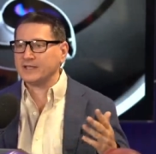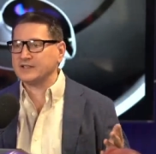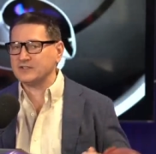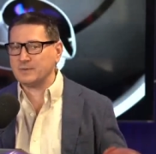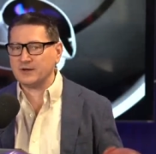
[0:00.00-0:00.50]

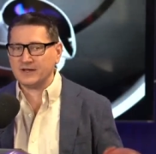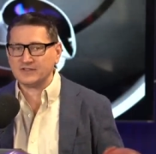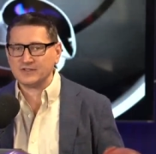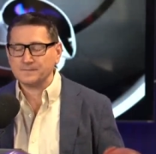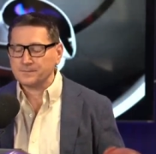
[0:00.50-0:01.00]

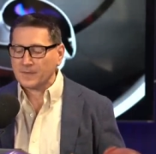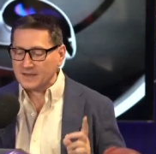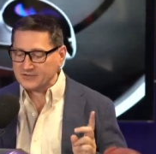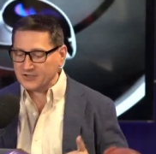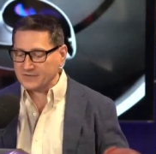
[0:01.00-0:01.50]
experience.
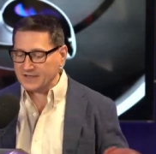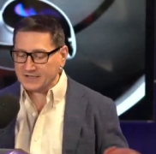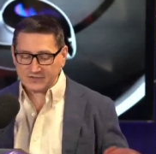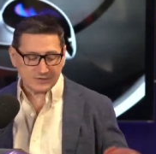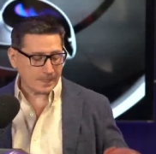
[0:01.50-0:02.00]
Let's look at
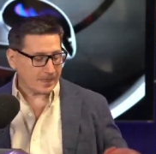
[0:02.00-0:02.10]
this.